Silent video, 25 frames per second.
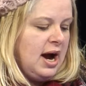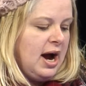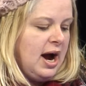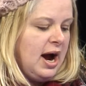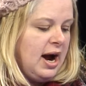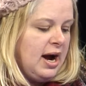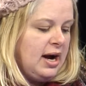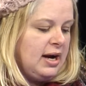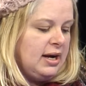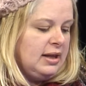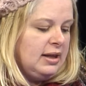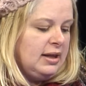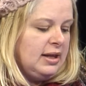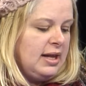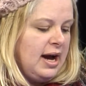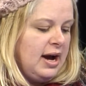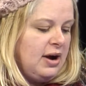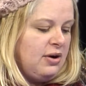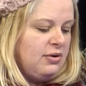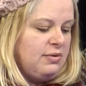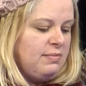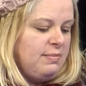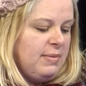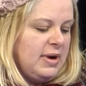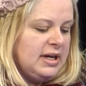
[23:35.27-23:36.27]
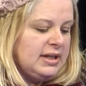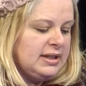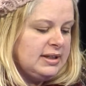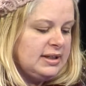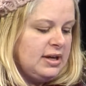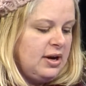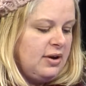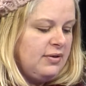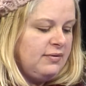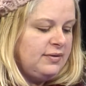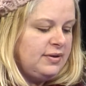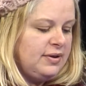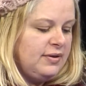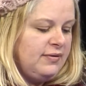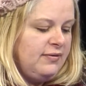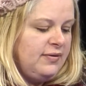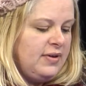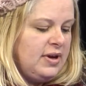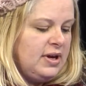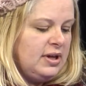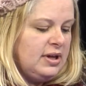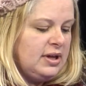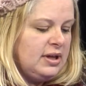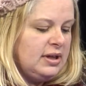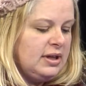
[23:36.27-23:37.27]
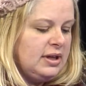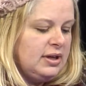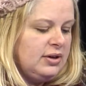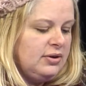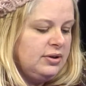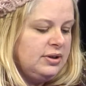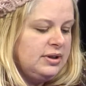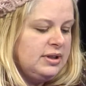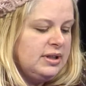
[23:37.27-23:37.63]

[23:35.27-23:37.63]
I allowed myself to feel a little